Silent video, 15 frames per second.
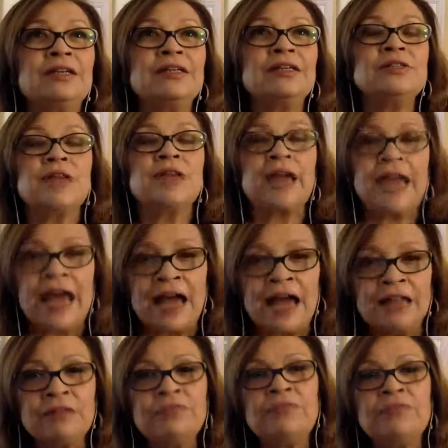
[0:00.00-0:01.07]
to
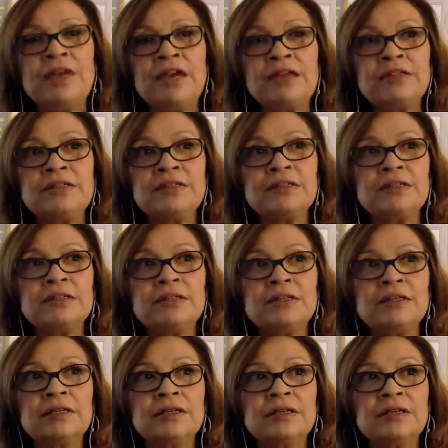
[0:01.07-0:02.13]
elevate
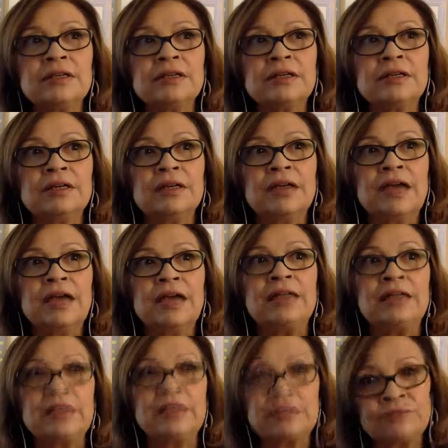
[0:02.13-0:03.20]

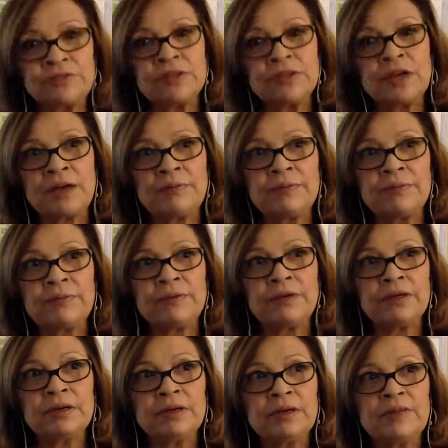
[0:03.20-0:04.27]
and lift up
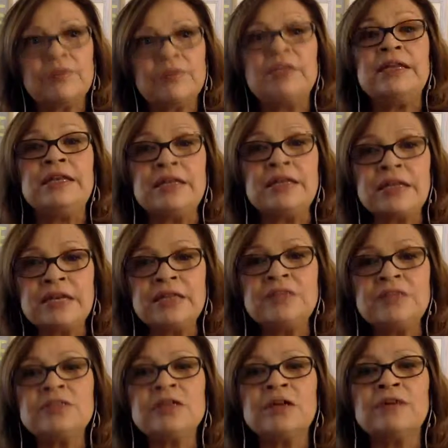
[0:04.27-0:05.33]
the
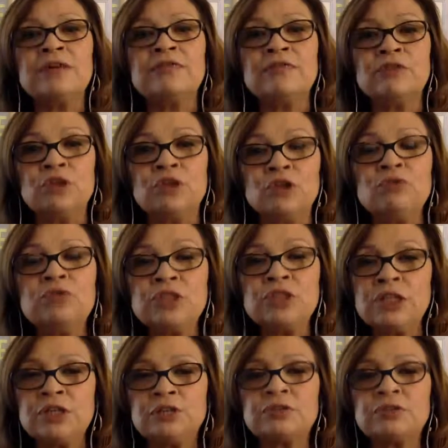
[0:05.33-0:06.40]
needs of new
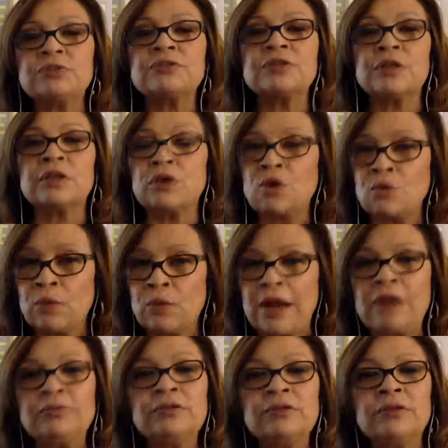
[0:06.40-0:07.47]
teachers that are
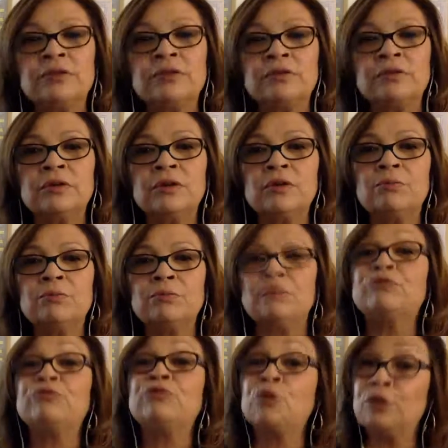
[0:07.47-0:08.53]
around you
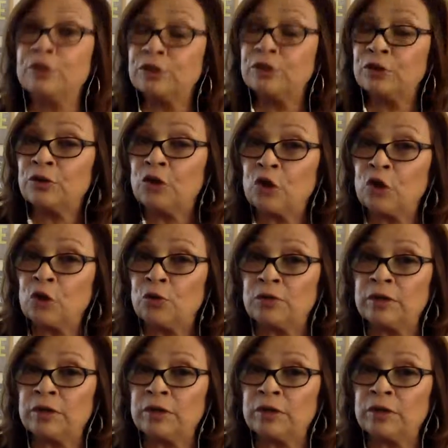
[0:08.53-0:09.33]
before your own.